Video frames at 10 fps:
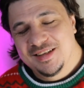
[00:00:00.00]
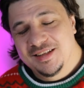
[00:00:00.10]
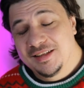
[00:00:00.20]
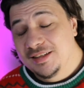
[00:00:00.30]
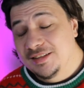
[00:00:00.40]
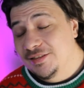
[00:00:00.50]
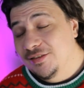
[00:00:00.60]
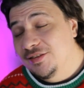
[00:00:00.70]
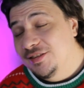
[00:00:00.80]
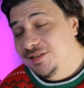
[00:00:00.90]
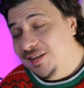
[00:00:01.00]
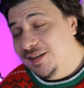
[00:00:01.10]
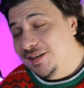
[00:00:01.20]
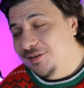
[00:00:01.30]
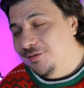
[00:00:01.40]
It's not
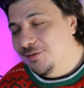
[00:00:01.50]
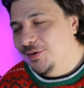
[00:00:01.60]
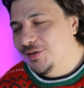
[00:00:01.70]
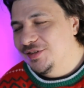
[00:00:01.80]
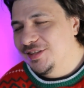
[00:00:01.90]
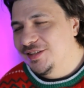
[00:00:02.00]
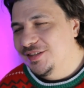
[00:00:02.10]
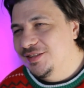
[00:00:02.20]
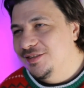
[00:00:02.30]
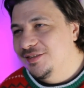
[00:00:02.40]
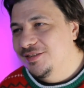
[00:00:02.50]
desire, of course, it's